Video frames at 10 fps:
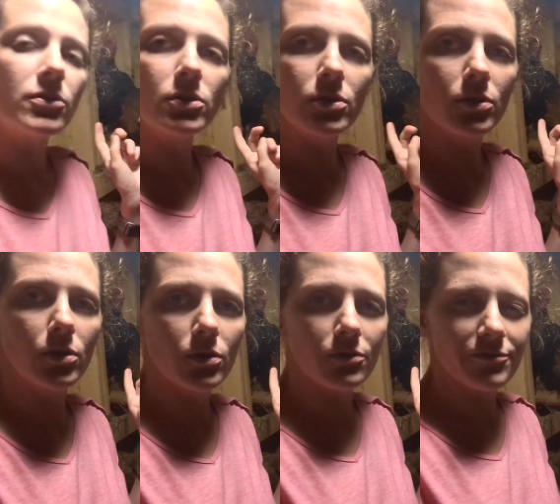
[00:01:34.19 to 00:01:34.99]

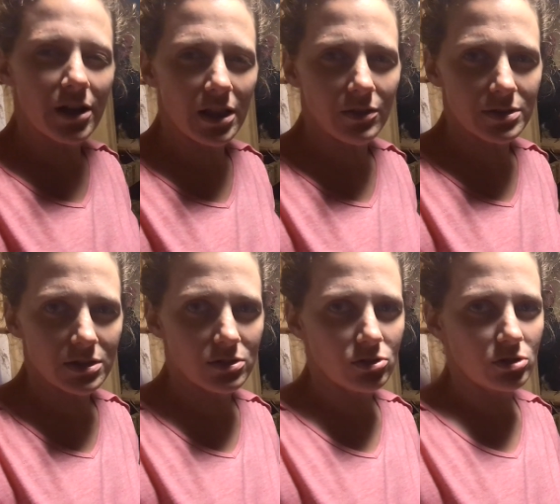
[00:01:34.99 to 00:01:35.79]
you follow us
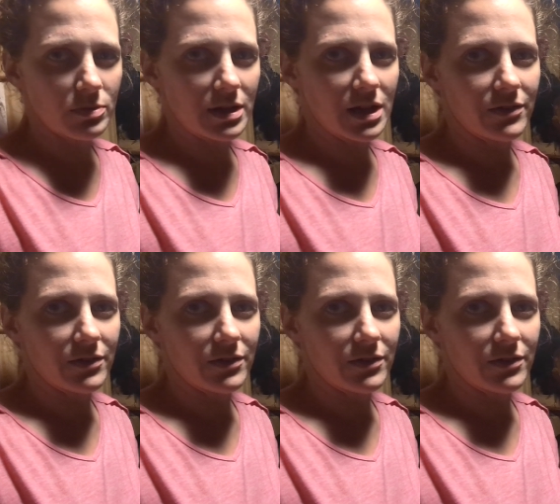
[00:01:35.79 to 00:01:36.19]
on social media,